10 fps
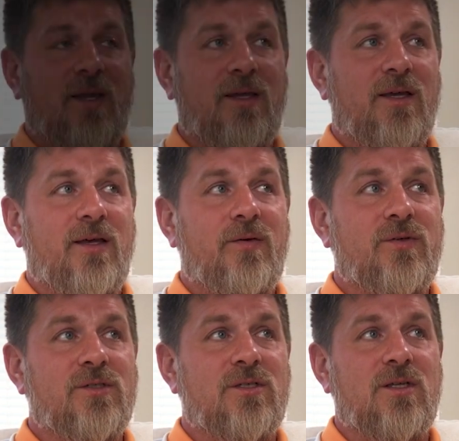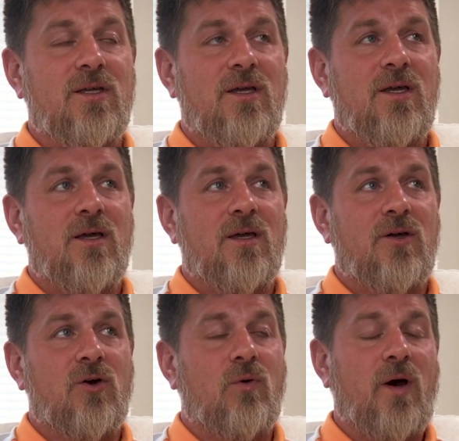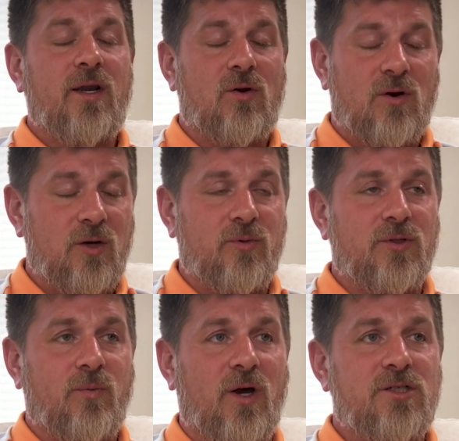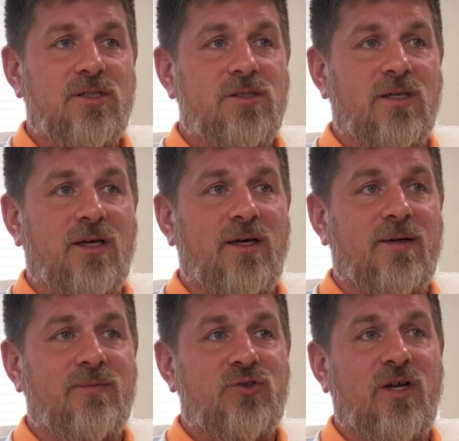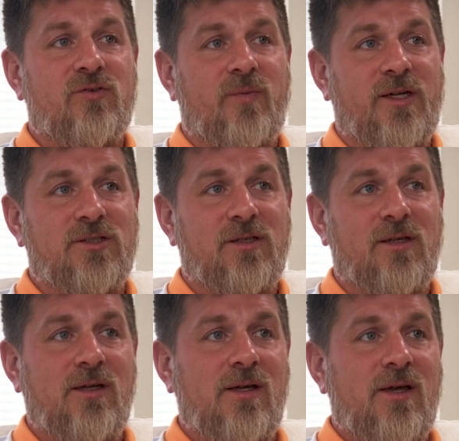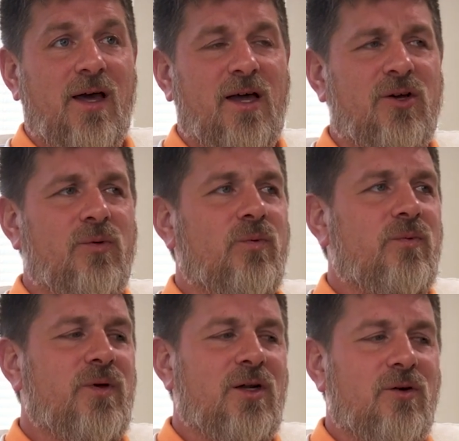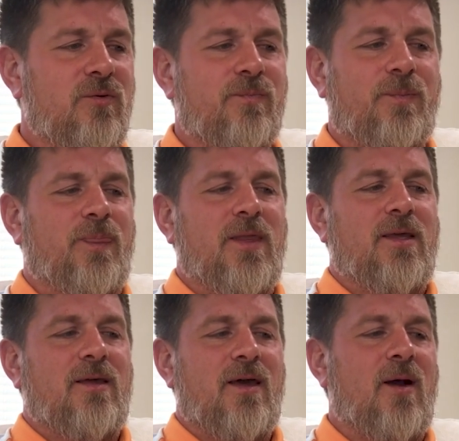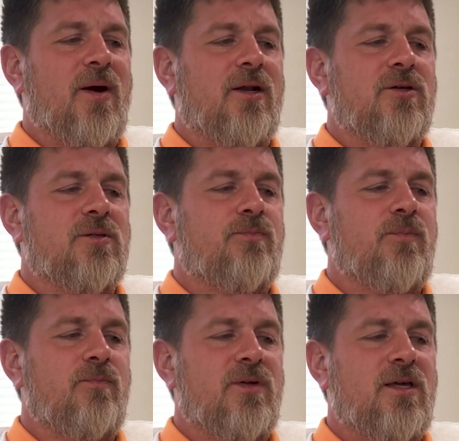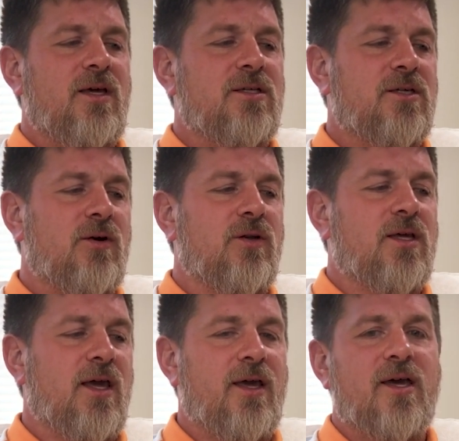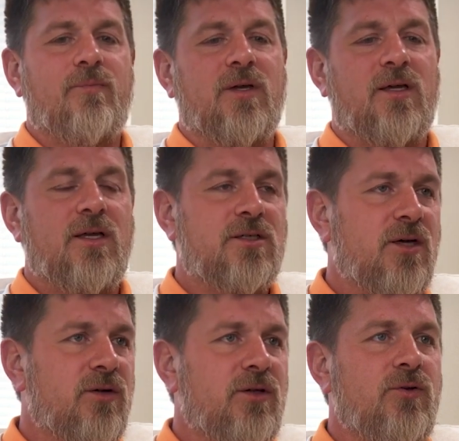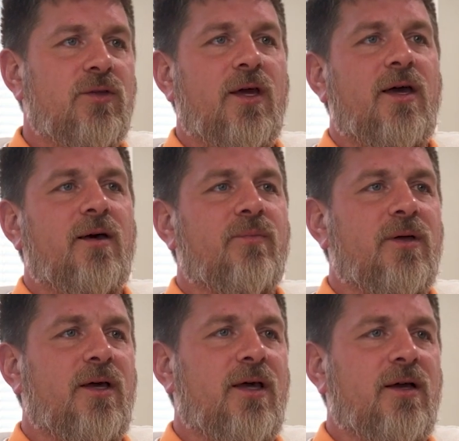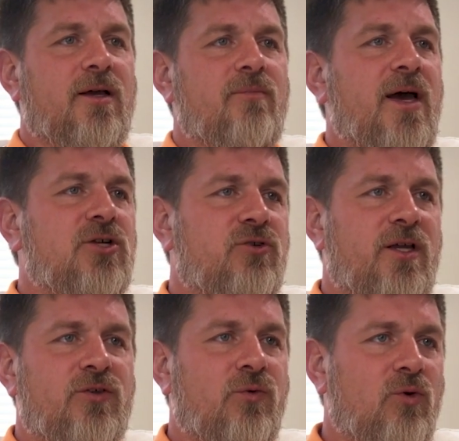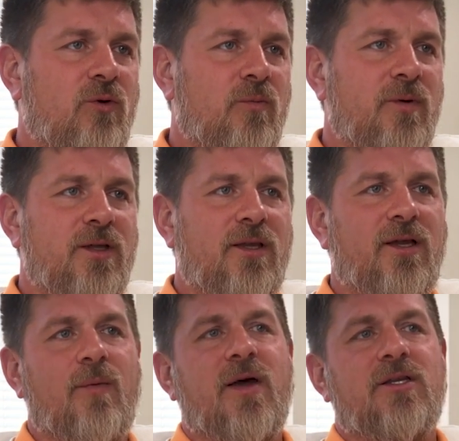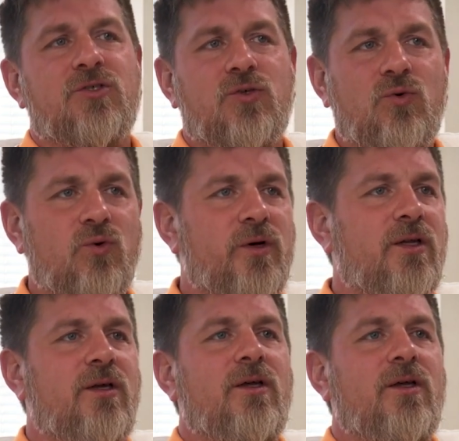It was quite incredible to watch his transformation. I know, you know, everybody knows kids go to camp and kids go to youth camp and come back transformed, and then they go back to school, and